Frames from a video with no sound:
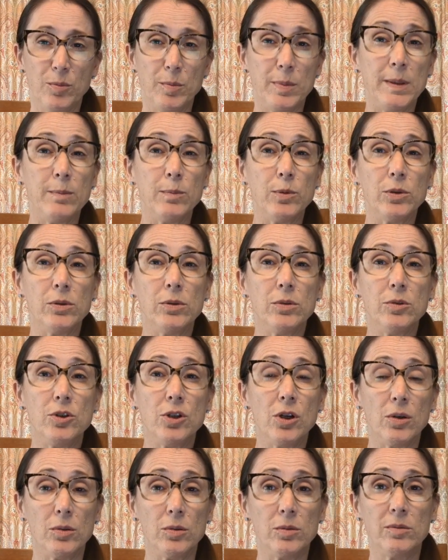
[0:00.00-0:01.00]
for people who
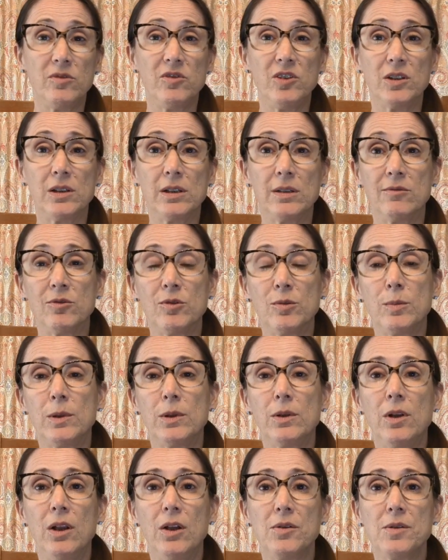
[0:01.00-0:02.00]
don't feel
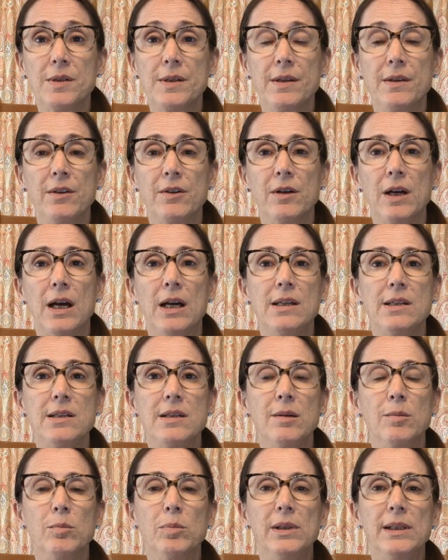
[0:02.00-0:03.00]
comfortable closing their eyes
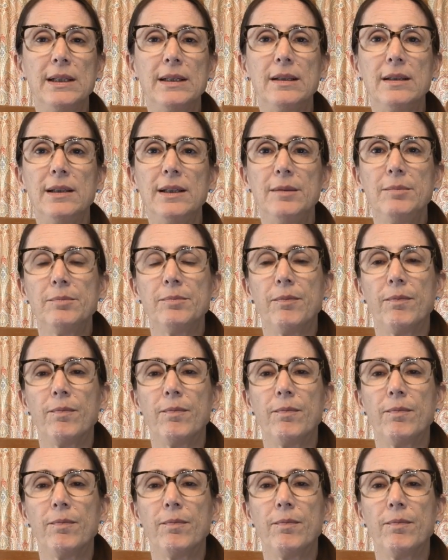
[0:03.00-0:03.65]
completely.